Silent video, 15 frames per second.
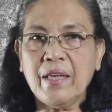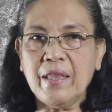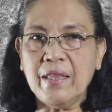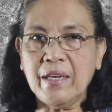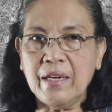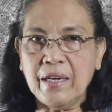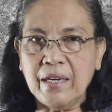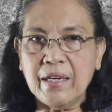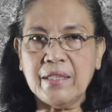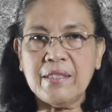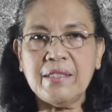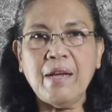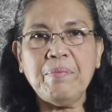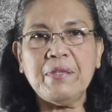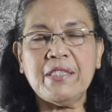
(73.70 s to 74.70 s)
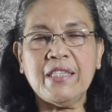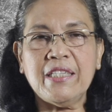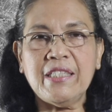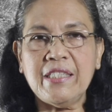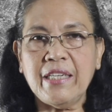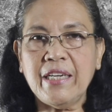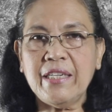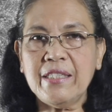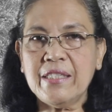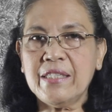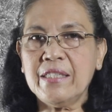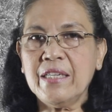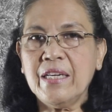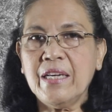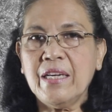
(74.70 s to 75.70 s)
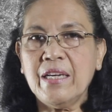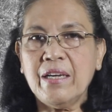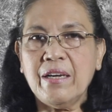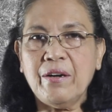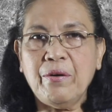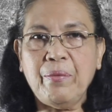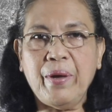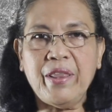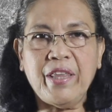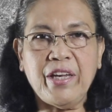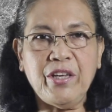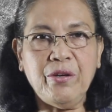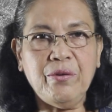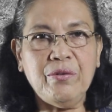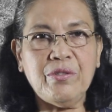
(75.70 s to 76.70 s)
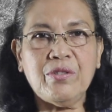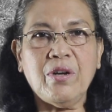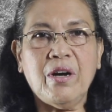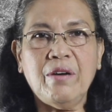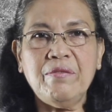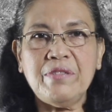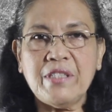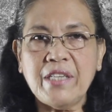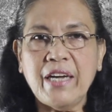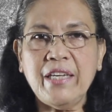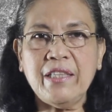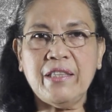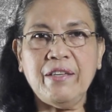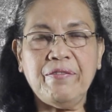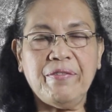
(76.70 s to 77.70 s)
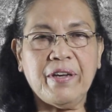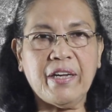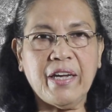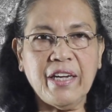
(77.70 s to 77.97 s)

the substances with the use of scientific